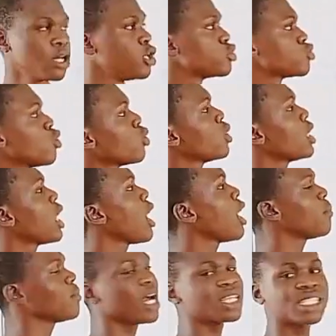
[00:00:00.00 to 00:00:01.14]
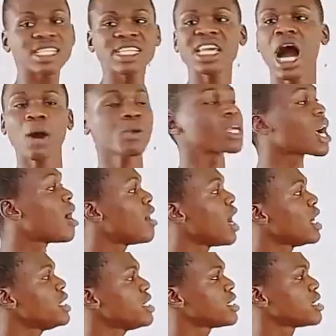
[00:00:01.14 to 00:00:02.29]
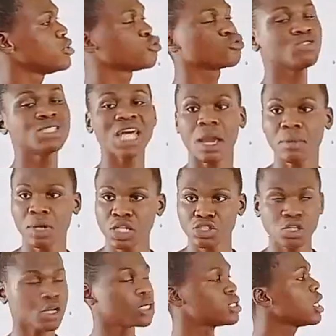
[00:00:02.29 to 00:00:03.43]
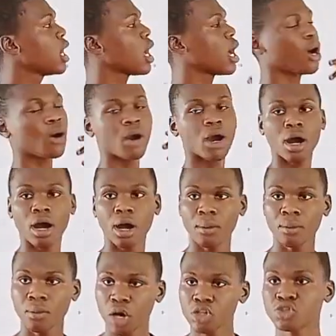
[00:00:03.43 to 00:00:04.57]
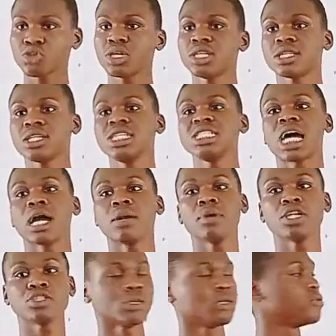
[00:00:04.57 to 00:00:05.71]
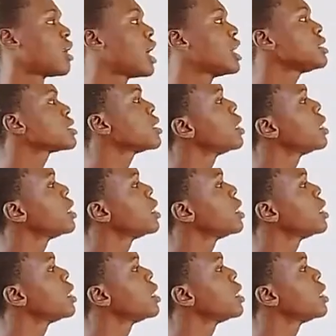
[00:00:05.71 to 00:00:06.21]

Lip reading: So let's see how we can write this in 2 dimension, also in 3 dimension, right?